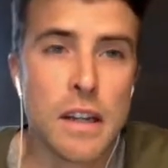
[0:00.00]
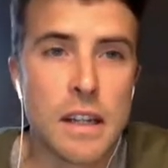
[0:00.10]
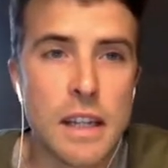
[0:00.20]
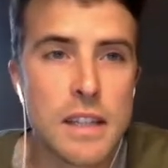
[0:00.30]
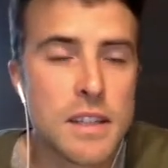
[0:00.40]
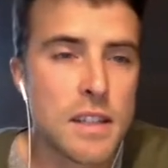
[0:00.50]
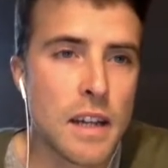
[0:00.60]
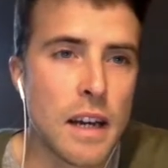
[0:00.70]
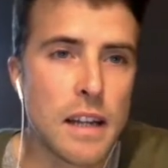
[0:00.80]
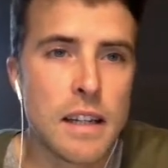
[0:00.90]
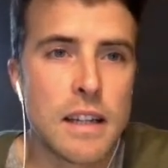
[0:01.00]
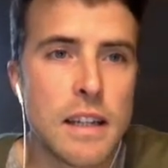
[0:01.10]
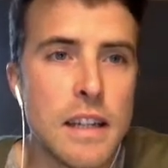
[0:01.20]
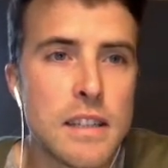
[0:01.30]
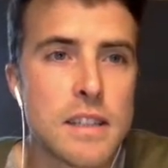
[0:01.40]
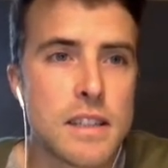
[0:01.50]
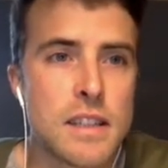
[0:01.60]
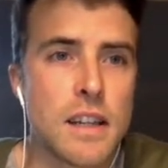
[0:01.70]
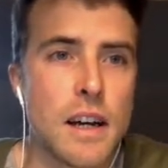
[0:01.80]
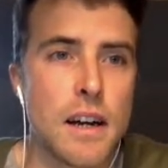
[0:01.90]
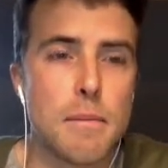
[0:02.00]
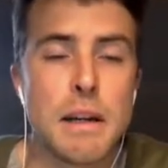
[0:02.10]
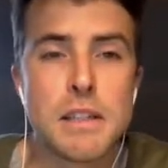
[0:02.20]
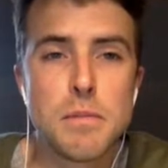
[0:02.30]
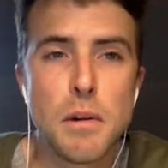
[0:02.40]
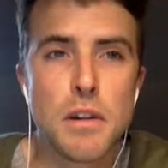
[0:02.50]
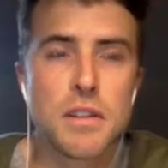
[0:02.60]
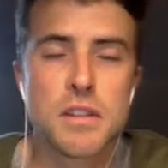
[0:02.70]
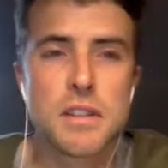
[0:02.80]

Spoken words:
These benchmarks,